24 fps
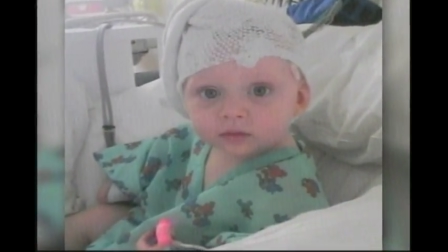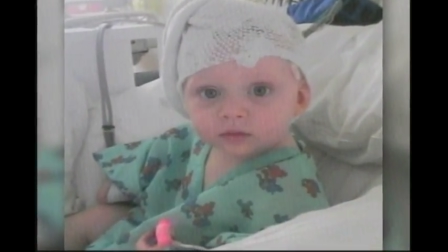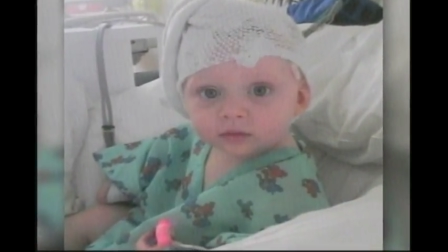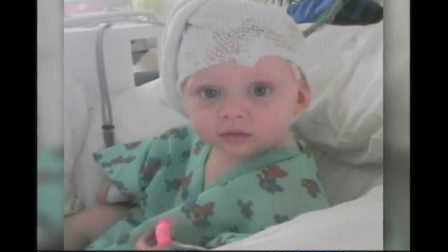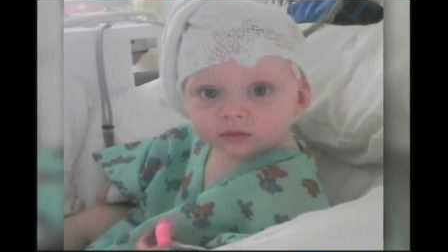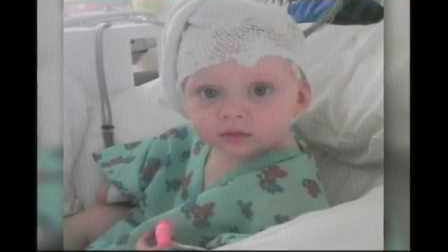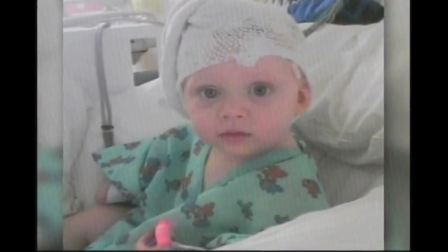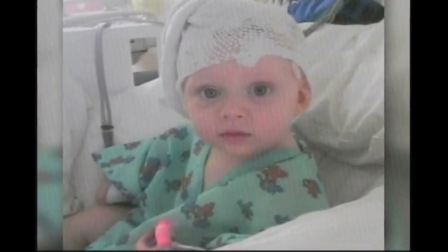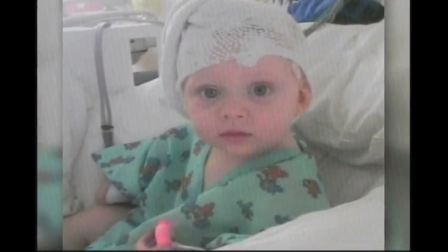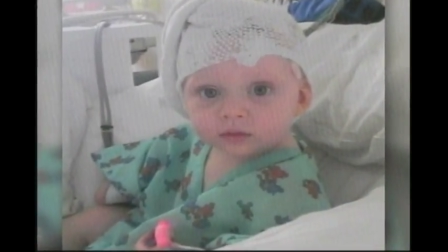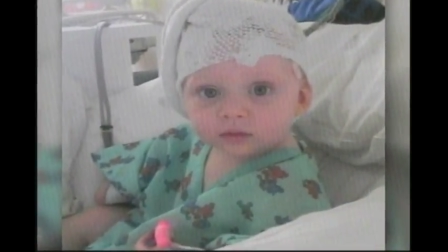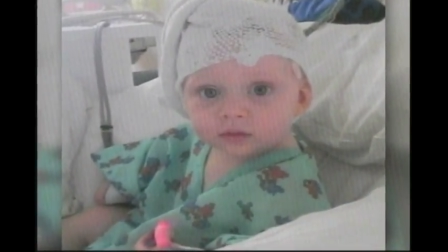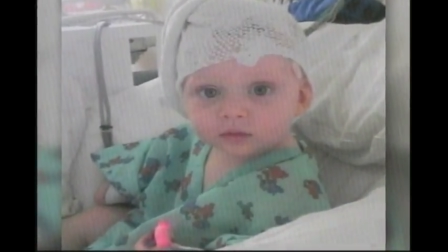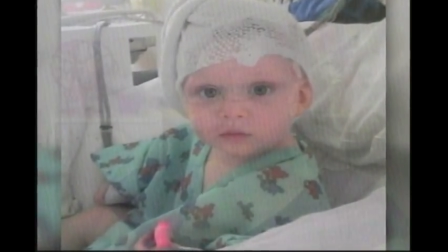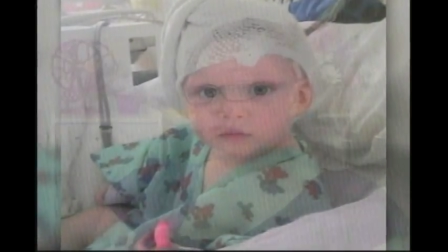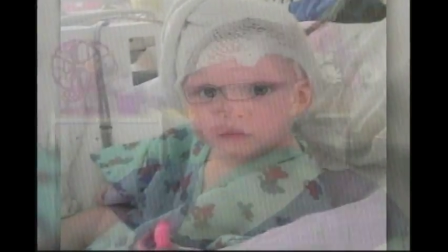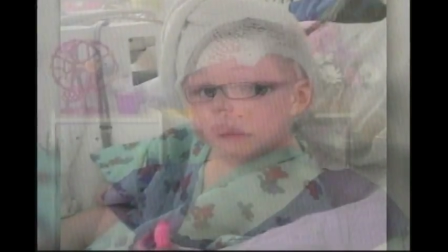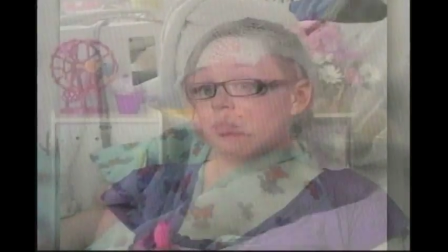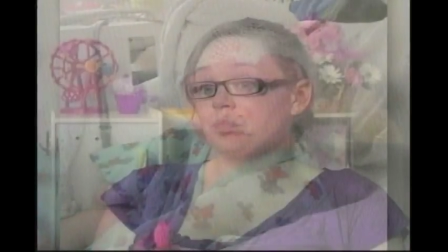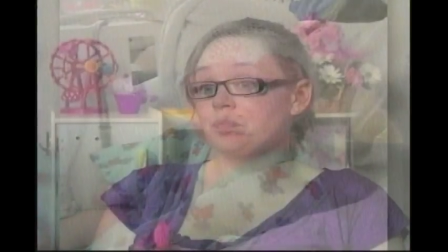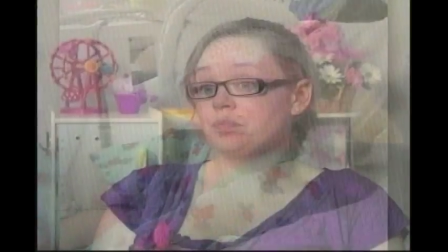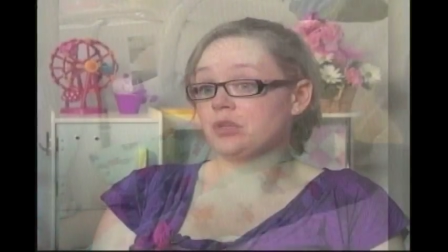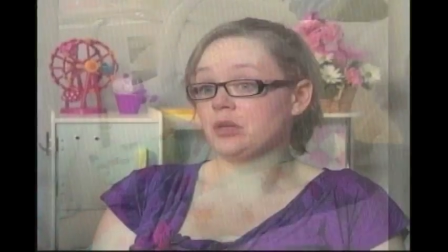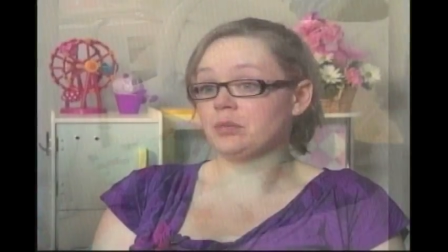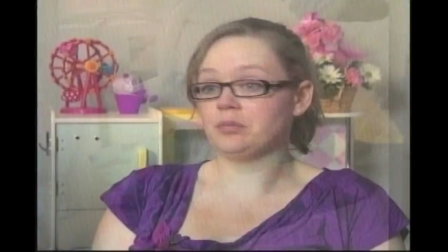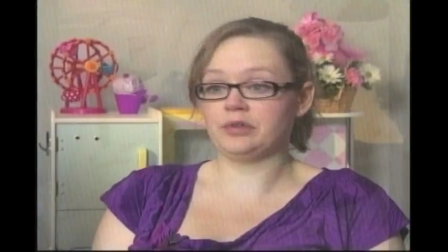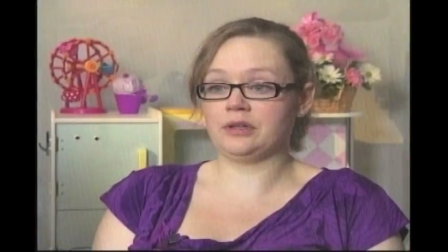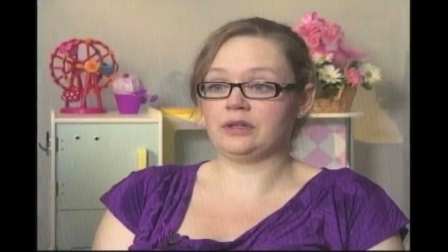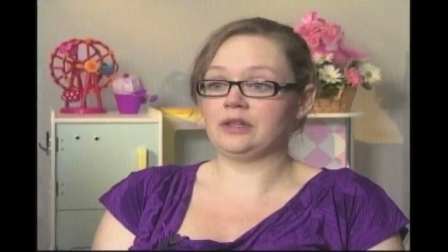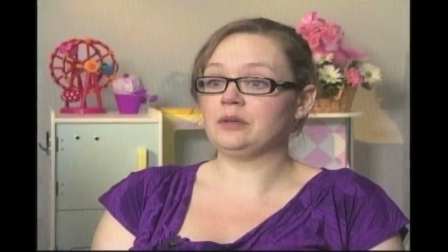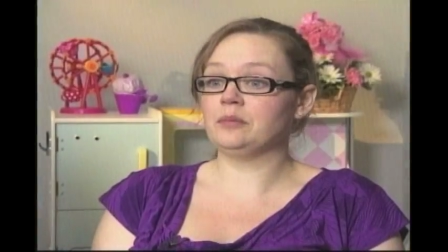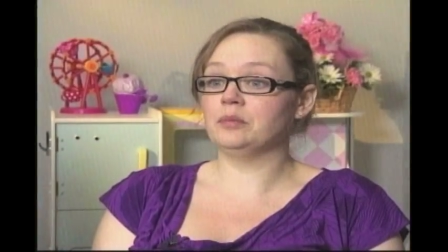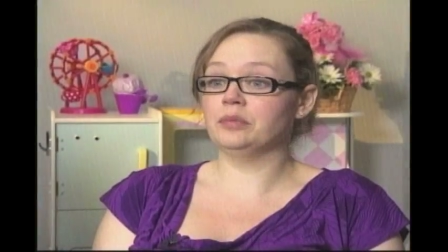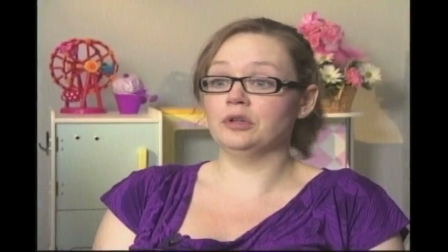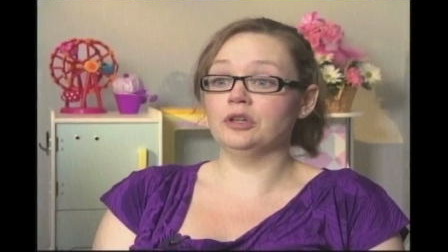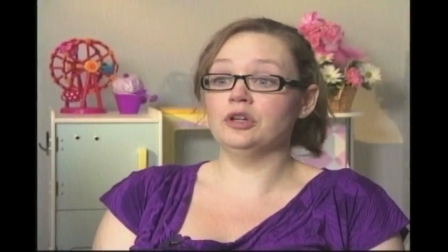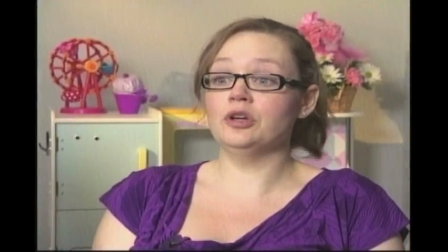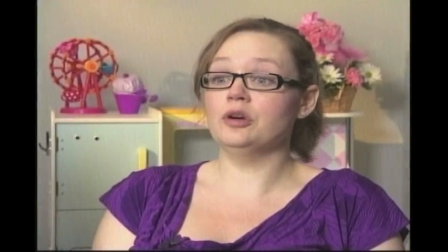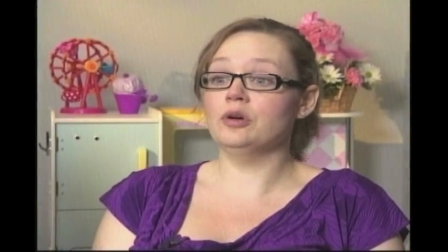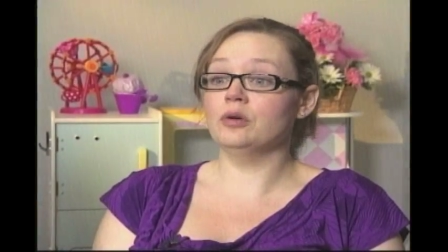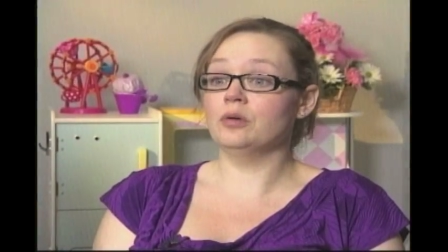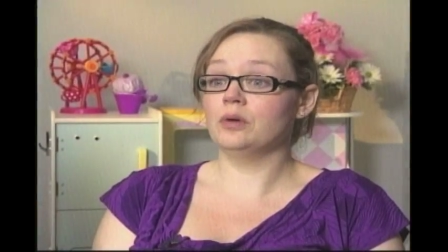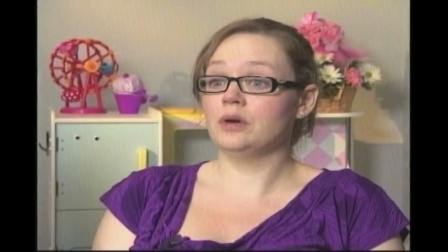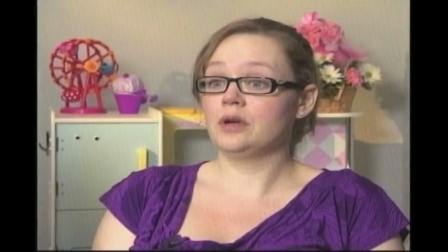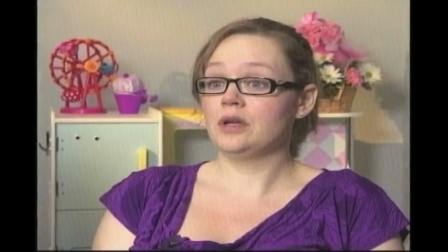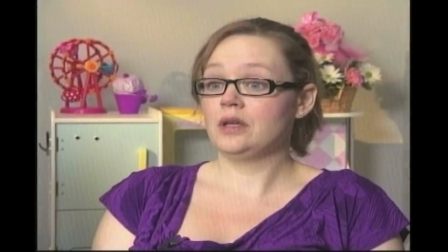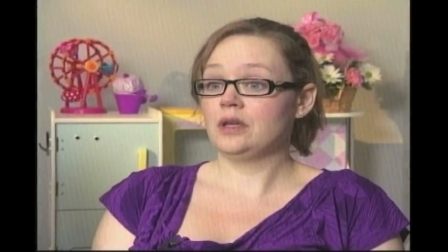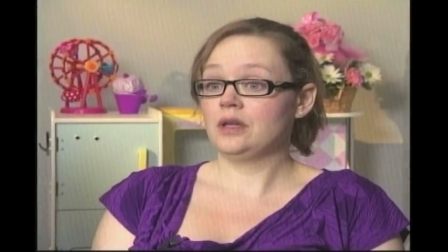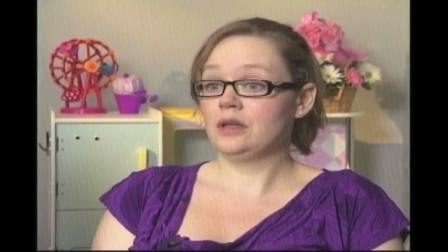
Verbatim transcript: Our daughter was completely blue